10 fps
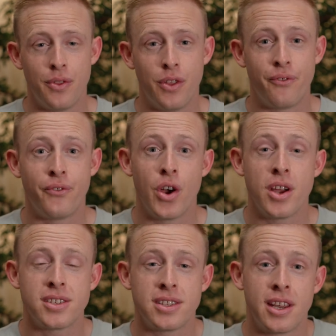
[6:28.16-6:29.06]
The
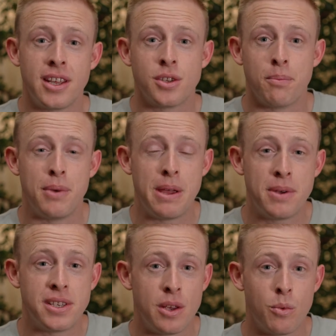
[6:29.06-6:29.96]
first studies on
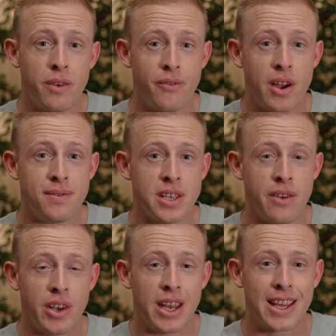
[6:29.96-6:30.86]

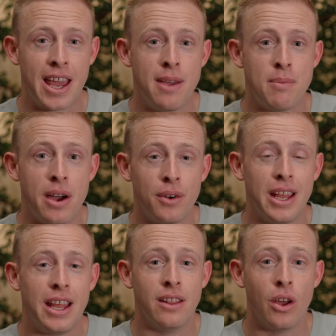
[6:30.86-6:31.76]
BPC-157 came out
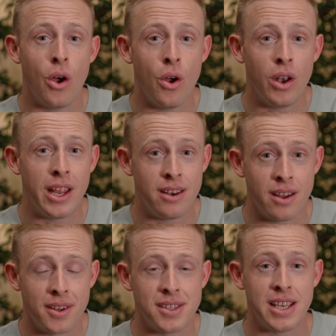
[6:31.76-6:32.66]
in the early
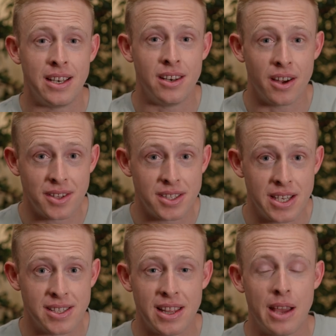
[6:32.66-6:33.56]

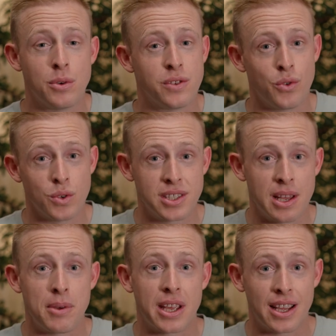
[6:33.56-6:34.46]
1990s, and that was for
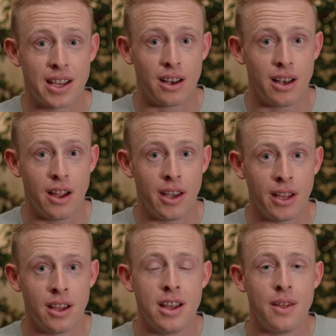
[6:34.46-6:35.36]
stomach and gut
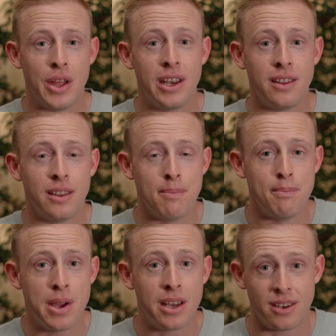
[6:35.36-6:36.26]
lining. Then in the
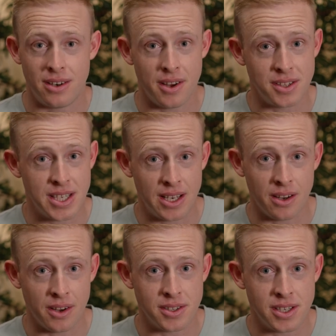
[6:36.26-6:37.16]

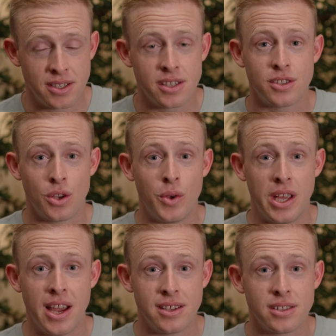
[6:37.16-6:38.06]
mid-1990s, so
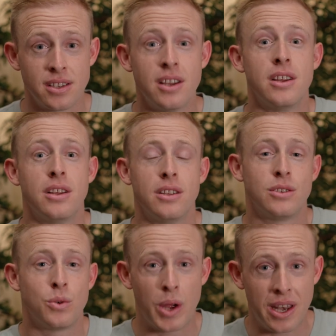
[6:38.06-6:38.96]
yes,
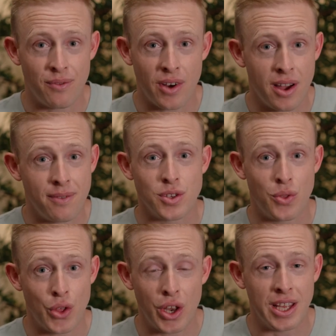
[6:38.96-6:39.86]
25 to
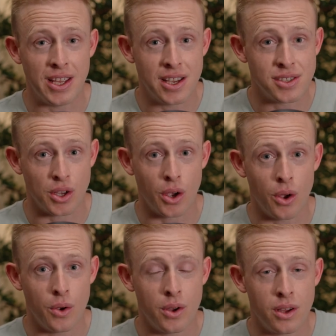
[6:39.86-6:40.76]
30 years
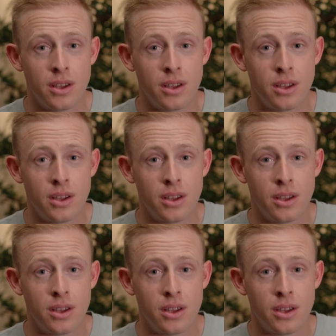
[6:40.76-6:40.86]
ago,